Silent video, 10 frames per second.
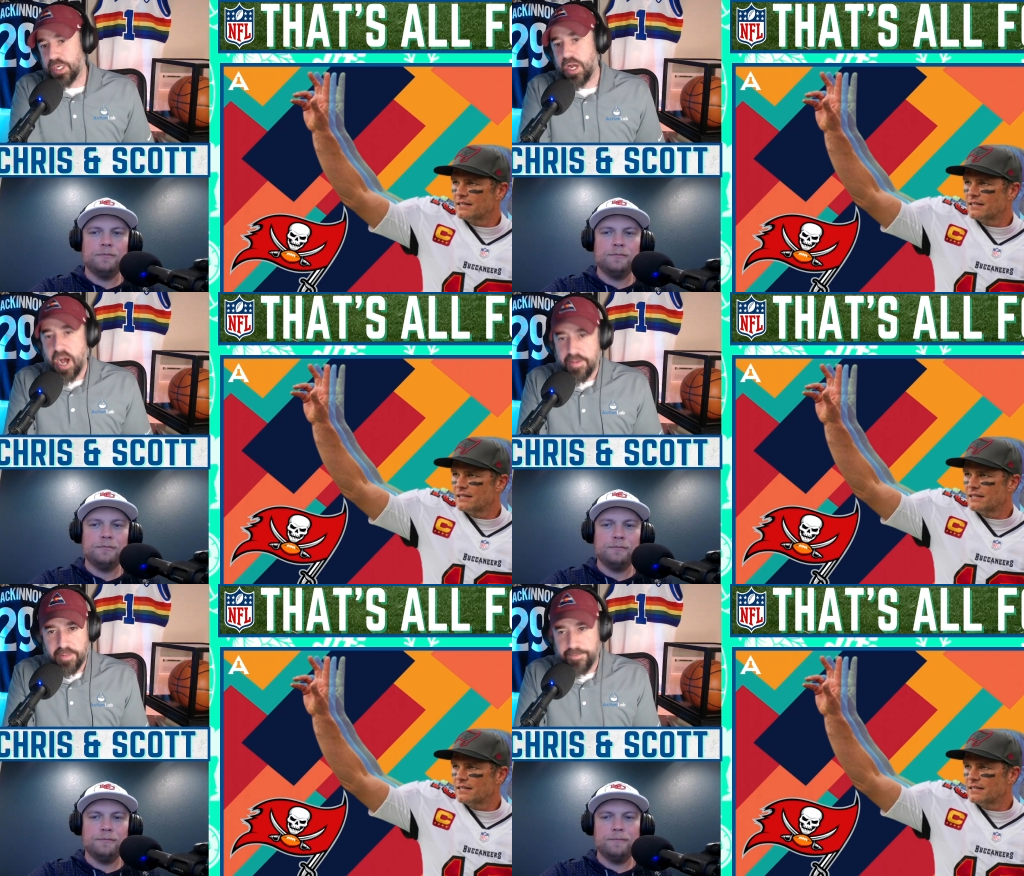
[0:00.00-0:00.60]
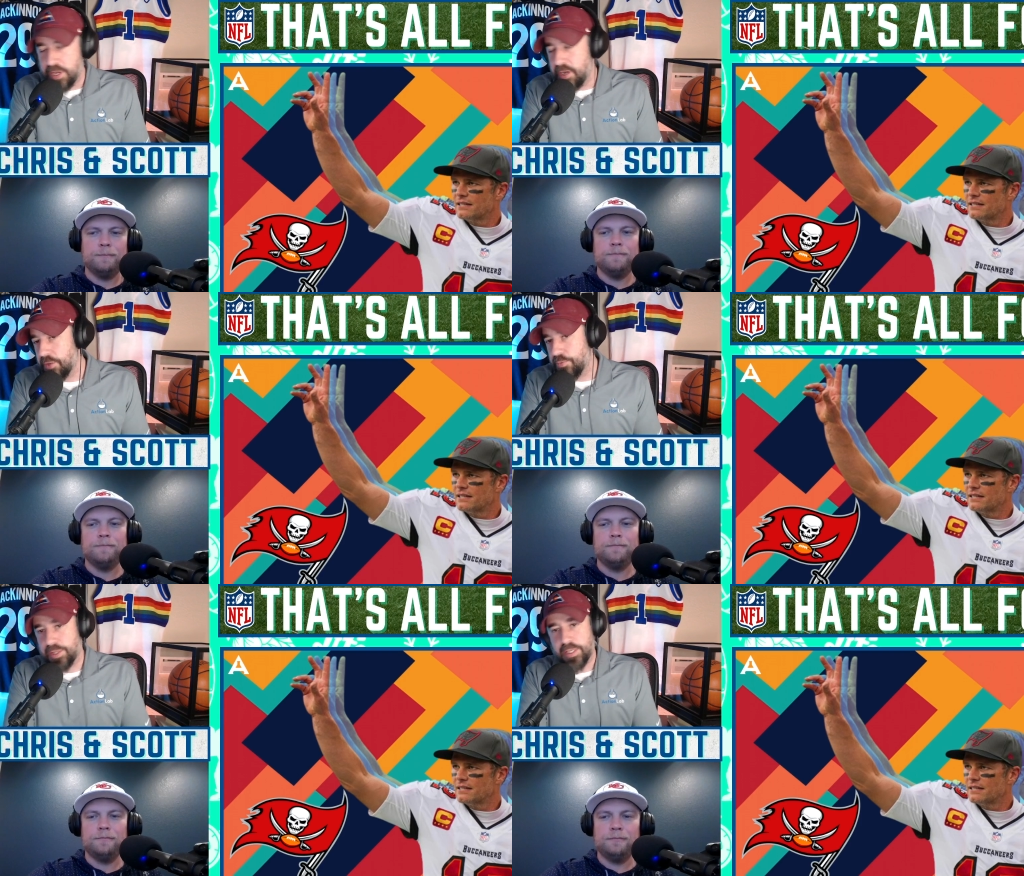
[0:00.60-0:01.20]
Speaker 1: off the field
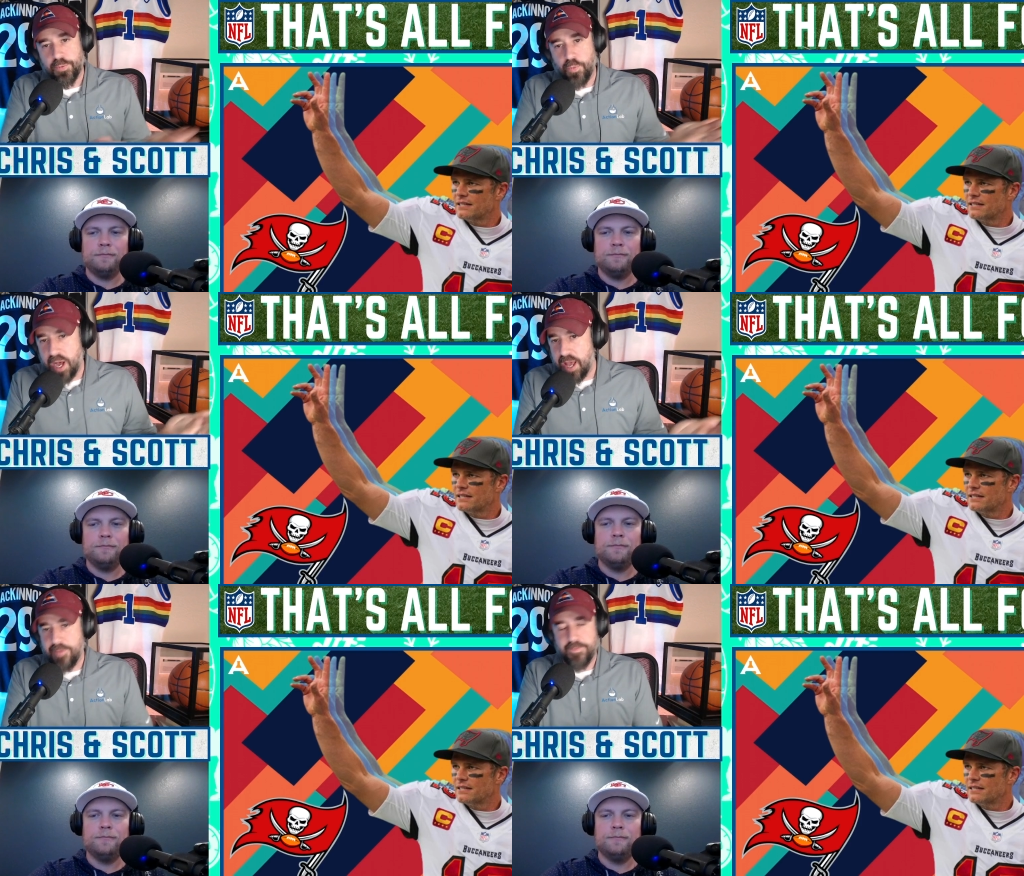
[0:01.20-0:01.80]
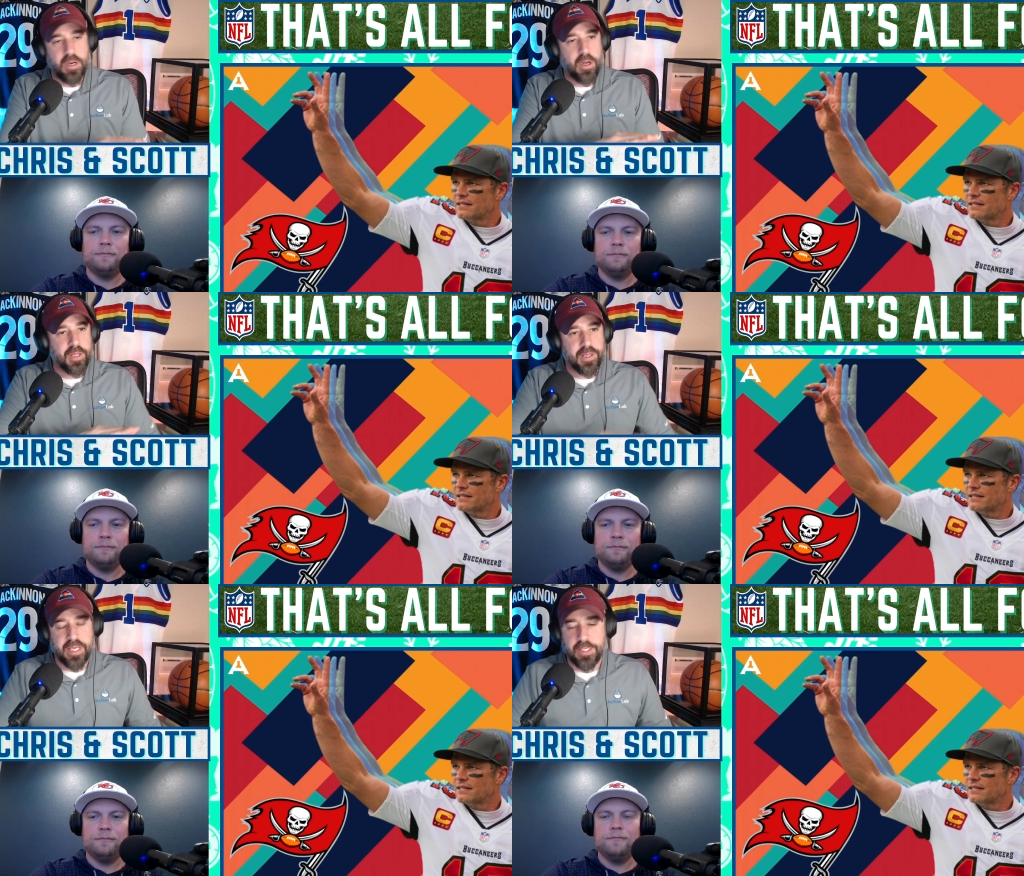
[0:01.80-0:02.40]
with his wife and all the
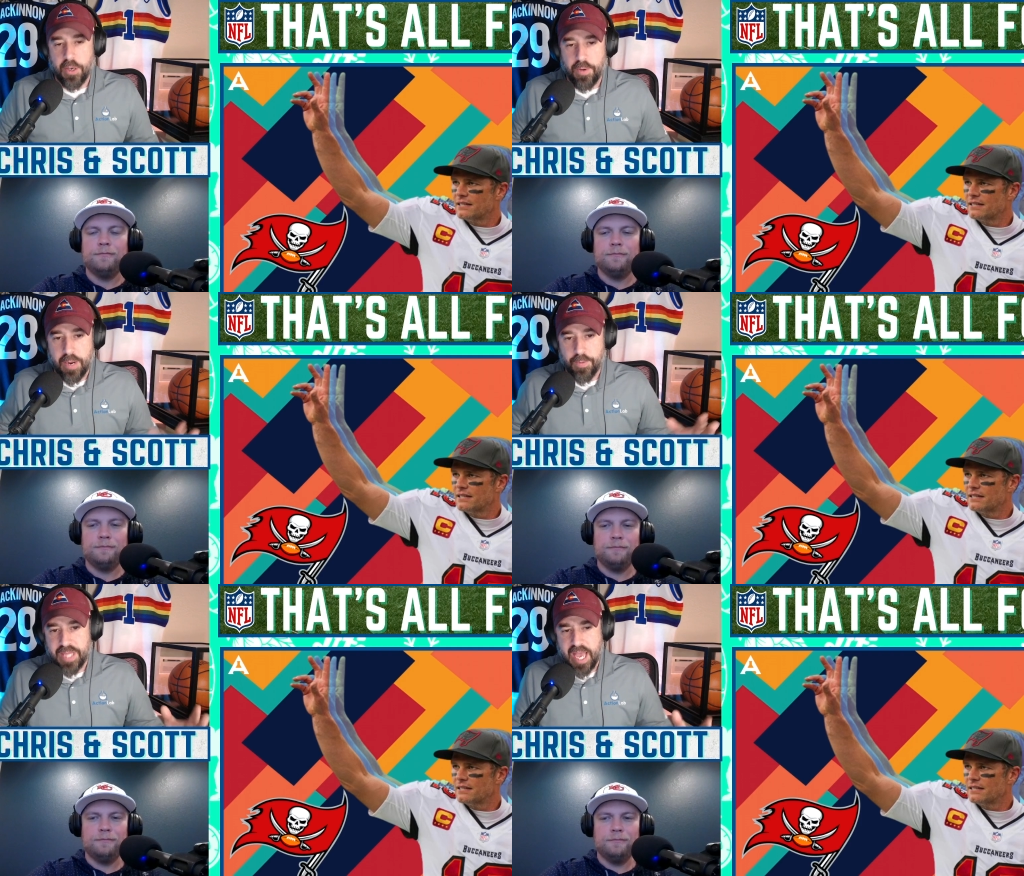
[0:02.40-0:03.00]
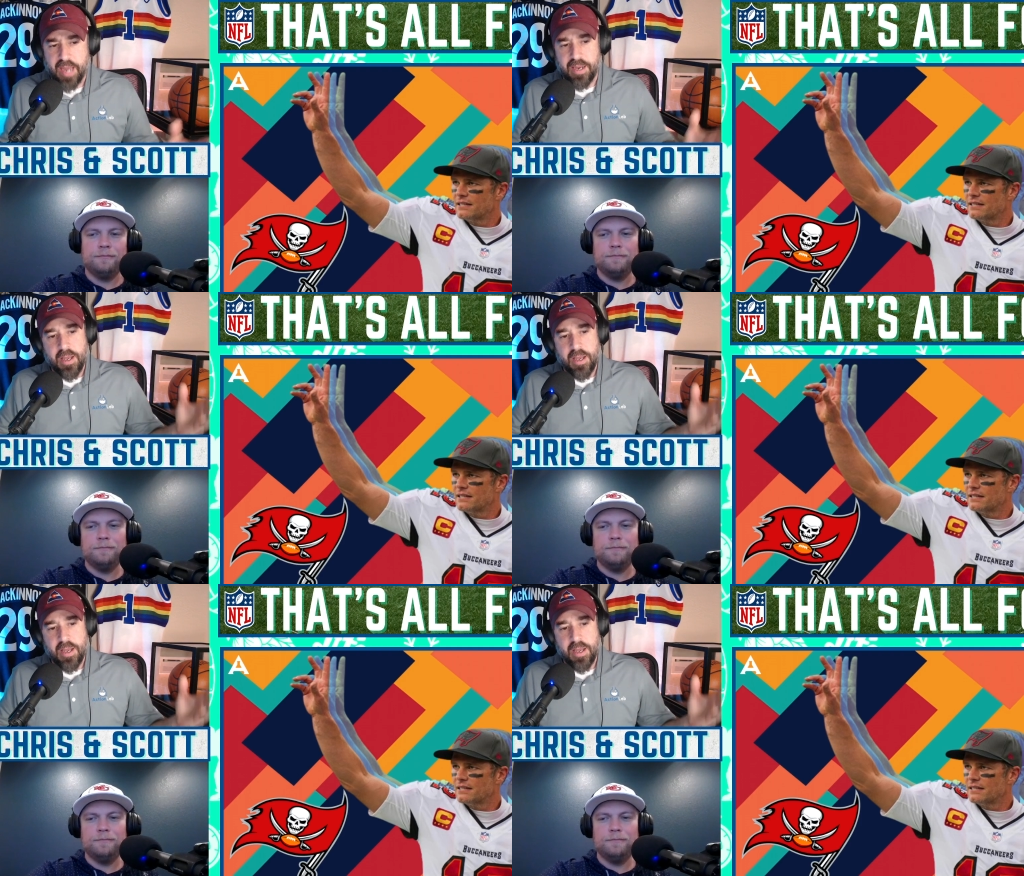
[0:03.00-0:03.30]
things going on with that